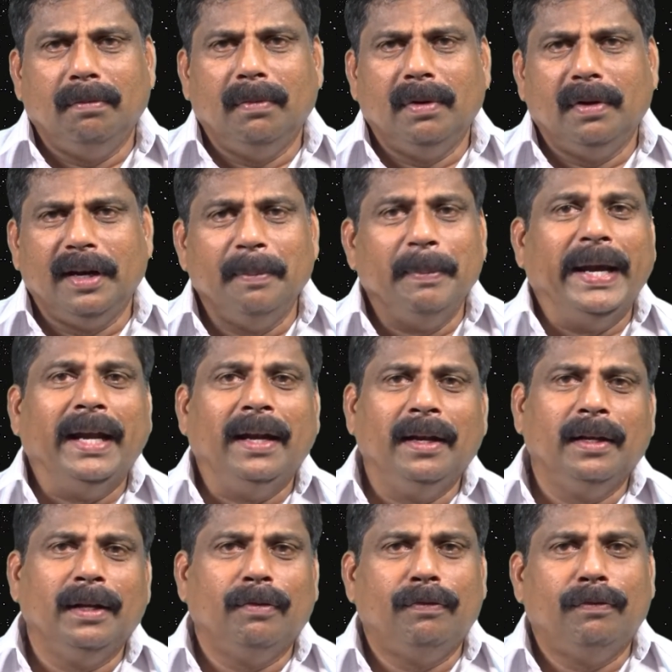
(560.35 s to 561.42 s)
remained
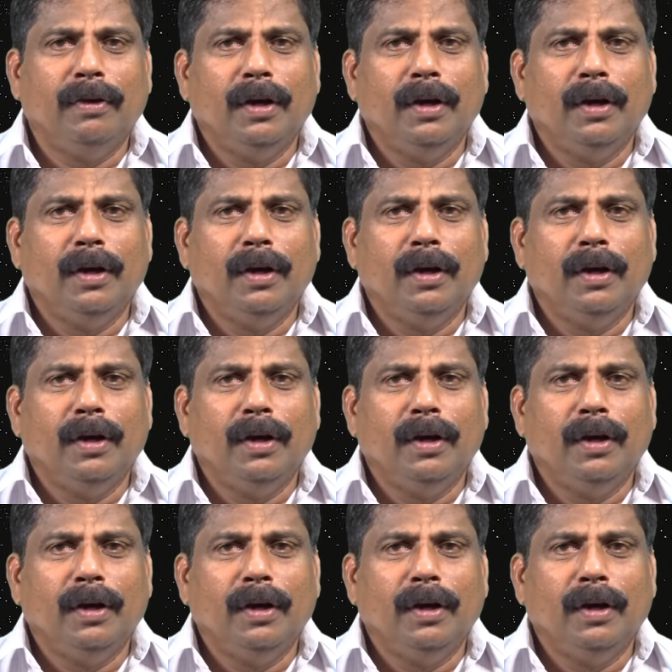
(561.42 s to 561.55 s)
in the